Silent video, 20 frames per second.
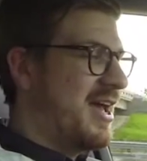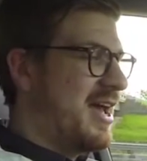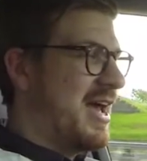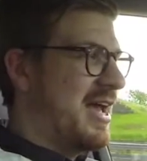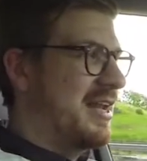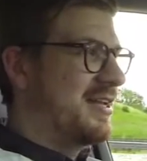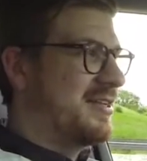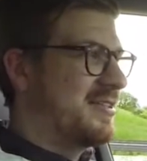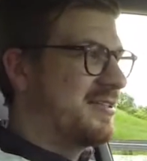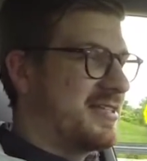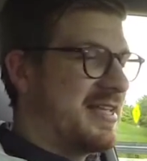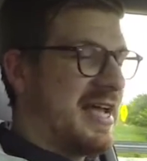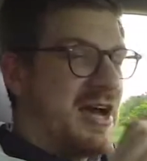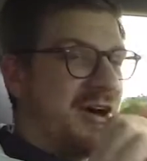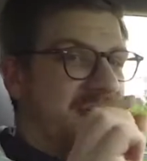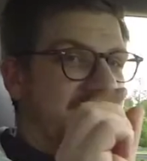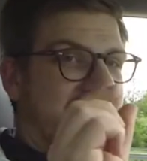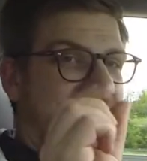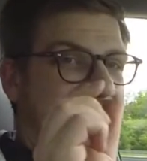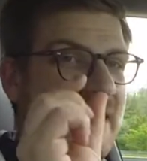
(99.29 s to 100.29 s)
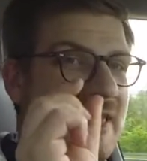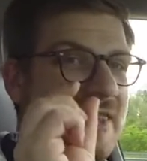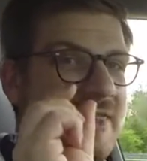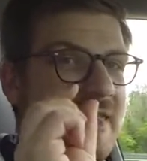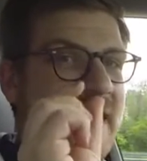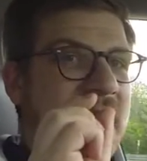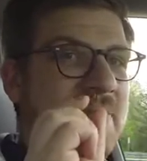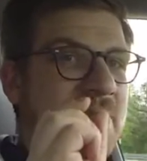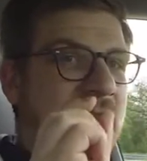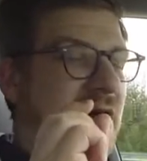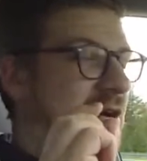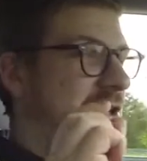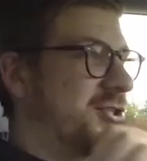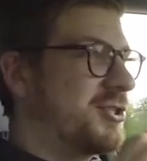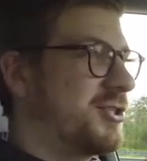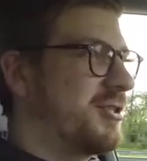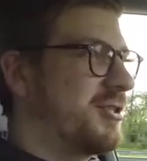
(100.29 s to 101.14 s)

and it's down like that much.